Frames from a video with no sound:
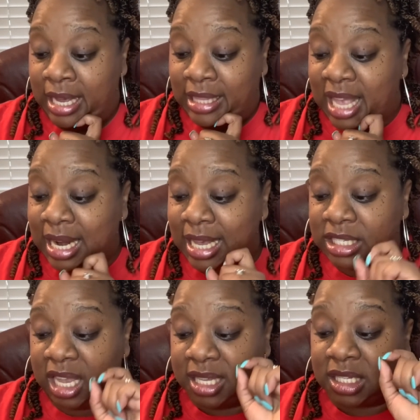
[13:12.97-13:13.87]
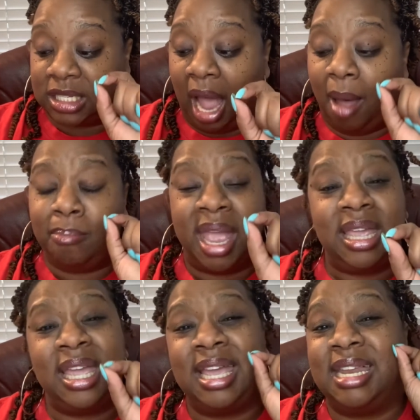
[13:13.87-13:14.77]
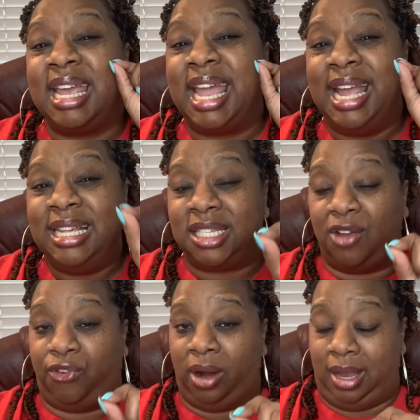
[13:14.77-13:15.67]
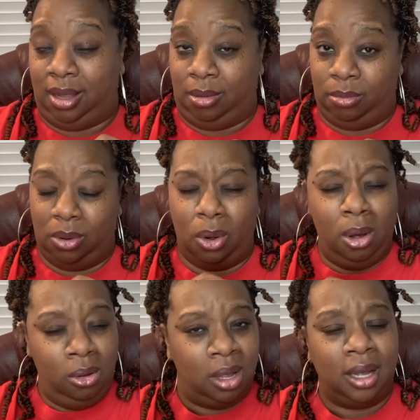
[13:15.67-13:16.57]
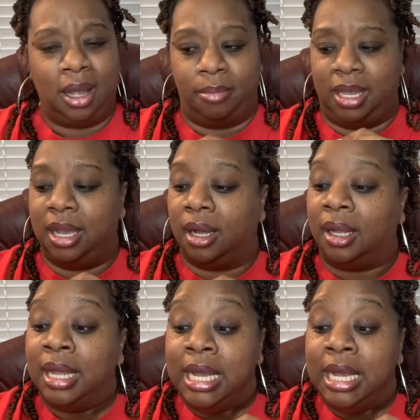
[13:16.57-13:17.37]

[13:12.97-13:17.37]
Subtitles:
Then he says, stop making it easy for him. Oh, come here.